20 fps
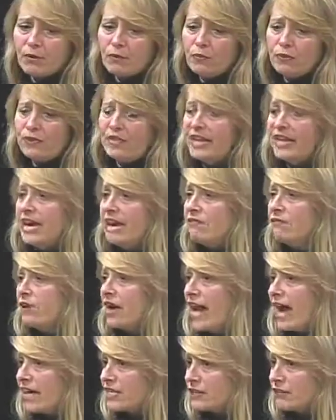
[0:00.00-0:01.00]
Would they ever
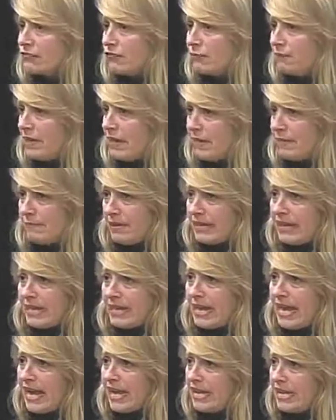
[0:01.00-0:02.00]
ask for payment in
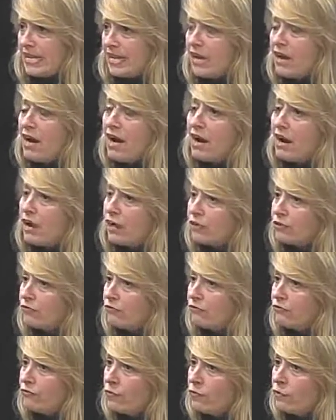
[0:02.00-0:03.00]
any other
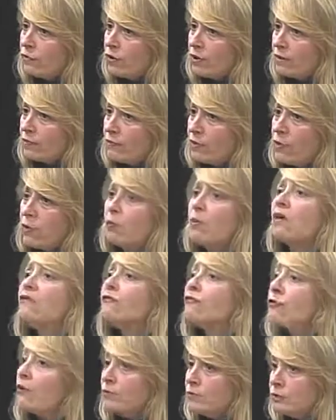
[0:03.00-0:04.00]
form? Or what
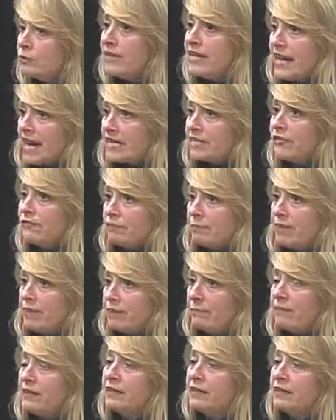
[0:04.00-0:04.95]
form do they ask for payment?